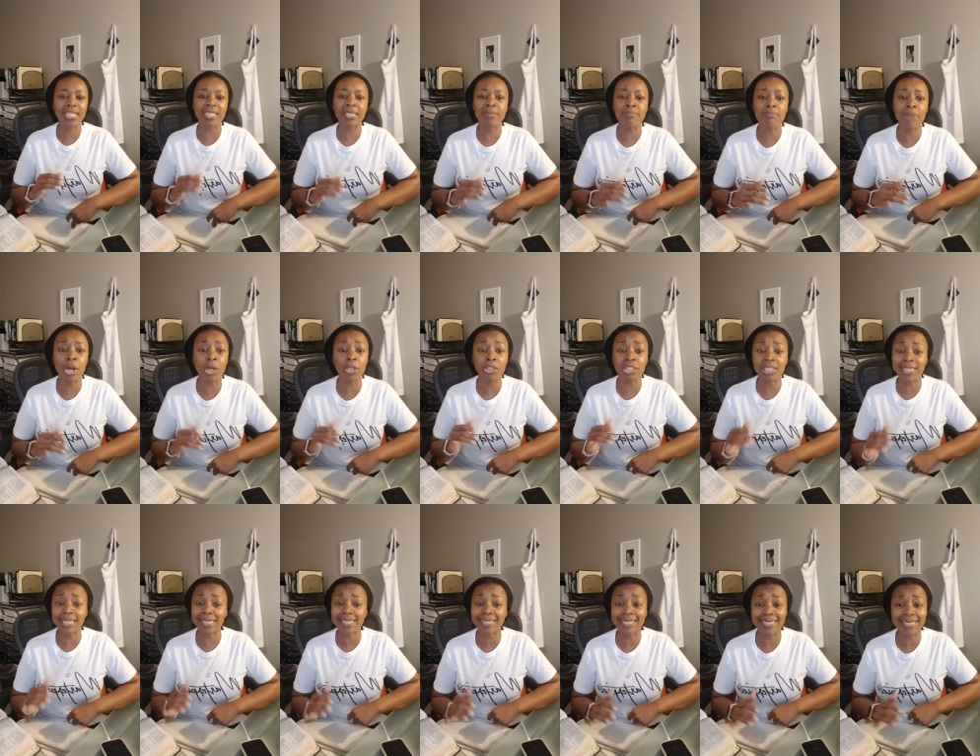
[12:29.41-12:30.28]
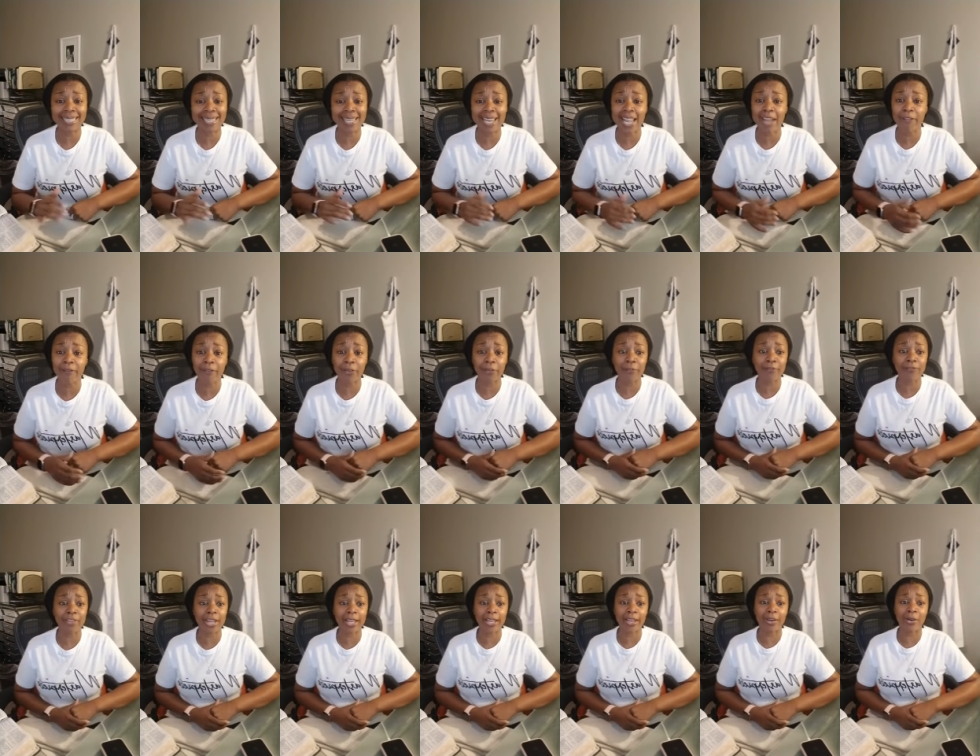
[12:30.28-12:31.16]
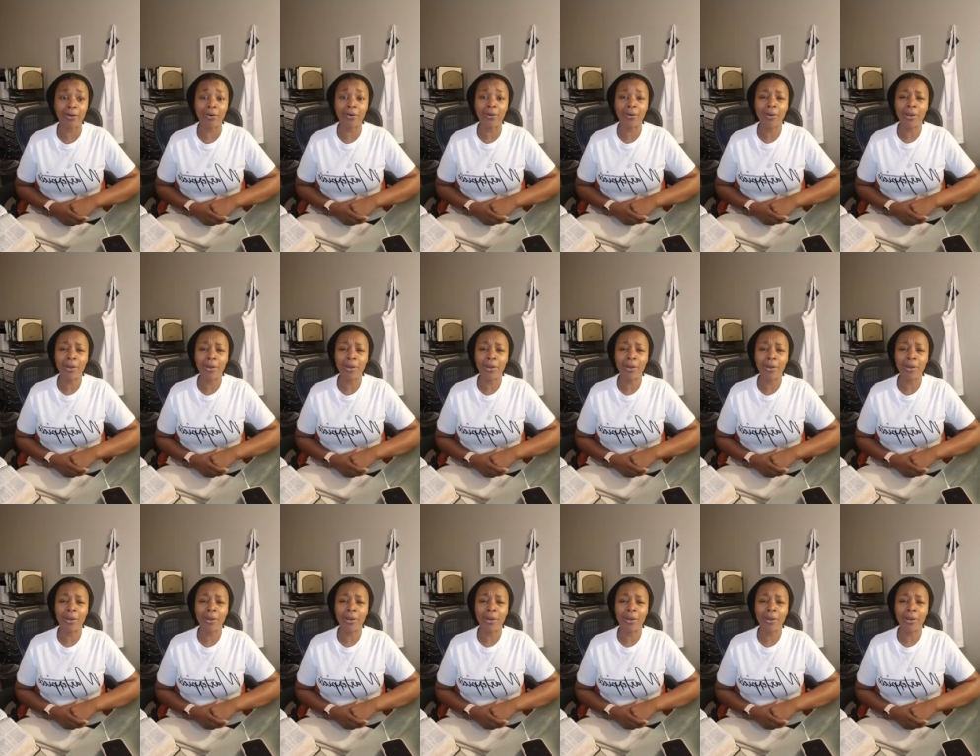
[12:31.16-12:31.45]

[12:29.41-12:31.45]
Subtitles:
His mercies never fail.